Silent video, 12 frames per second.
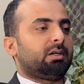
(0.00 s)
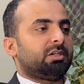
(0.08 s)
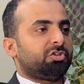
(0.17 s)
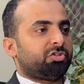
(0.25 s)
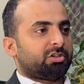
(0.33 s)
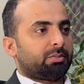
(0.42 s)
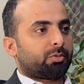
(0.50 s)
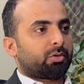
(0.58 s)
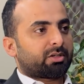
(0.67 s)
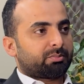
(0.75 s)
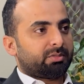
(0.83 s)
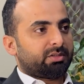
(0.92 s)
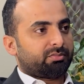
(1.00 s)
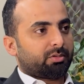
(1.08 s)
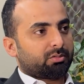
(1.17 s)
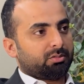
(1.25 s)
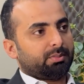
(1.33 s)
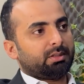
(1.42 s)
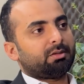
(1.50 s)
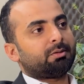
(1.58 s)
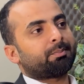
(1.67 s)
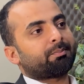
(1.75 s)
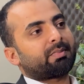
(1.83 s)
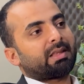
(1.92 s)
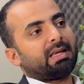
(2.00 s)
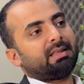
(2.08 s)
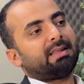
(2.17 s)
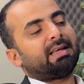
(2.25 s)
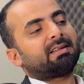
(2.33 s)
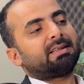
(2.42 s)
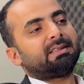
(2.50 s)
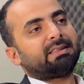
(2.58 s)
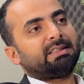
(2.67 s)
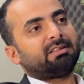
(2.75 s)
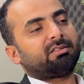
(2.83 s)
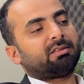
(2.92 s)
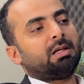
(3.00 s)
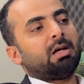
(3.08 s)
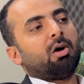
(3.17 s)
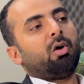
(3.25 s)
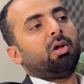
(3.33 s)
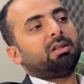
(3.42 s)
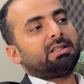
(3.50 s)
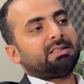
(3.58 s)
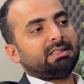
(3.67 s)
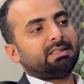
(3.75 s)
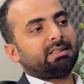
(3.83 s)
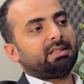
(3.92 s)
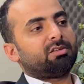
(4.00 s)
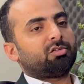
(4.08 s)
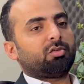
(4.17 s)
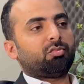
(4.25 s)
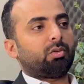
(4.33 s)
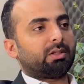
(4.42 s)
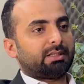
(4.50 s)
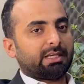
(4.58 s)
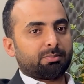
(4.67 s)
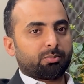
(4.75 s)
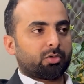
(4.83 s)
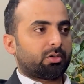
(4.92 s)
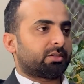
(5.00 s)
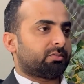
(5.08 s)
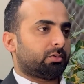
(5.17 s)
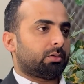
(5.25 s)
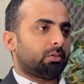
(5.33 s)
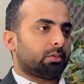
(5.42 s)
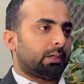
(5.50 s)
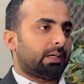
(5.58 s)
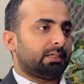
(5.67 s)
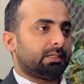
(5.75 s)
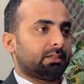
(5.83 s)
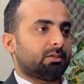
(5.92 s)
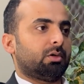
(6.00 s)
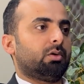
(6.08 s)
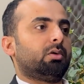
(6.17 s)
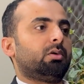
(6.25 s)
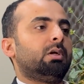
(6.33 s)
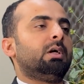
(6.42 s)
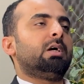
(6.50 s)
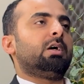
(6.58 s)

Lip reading: initial product brief document, and that contains all the details of what that product would look like, or